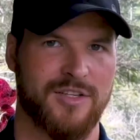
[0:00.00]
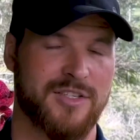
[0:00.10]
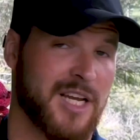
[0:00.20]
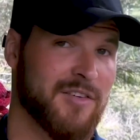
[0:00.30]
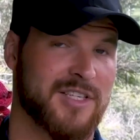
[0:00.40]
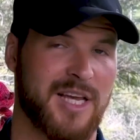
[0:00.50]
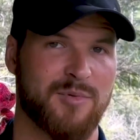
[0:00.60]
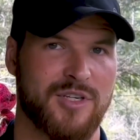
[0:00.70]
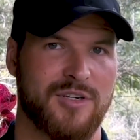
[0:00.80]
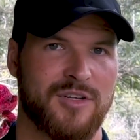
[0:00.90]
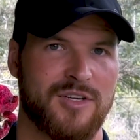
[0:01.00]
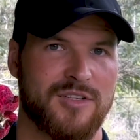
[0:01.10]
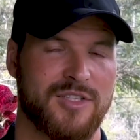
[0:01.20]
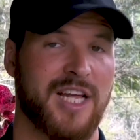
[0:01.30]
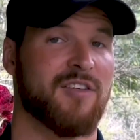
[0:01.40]
state of exception or the
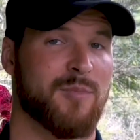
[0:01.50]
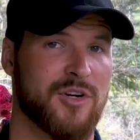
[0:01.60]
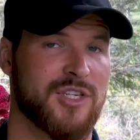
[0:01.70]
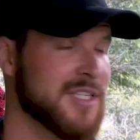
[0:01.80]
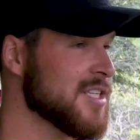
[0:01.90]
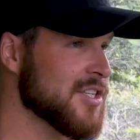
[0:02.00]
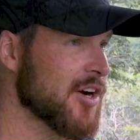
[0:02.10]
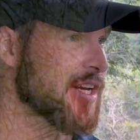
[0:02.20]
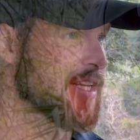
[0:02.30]
state of emergency started.